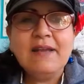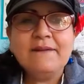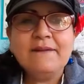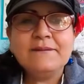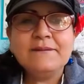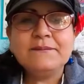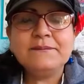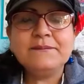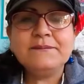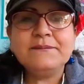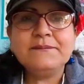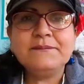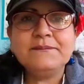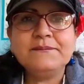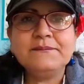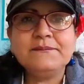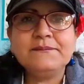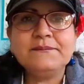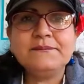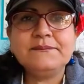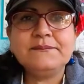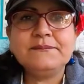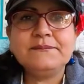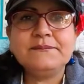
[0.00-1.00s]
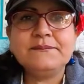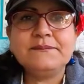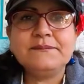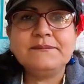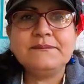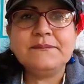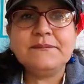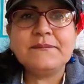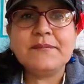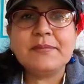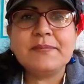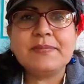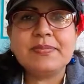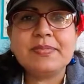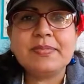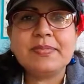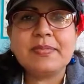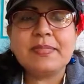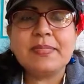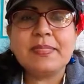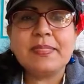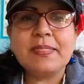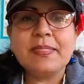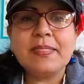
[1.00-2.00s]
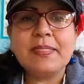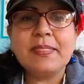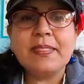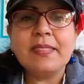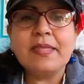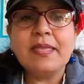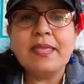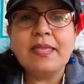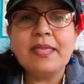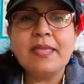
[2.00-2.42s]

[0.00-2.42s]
[no speech]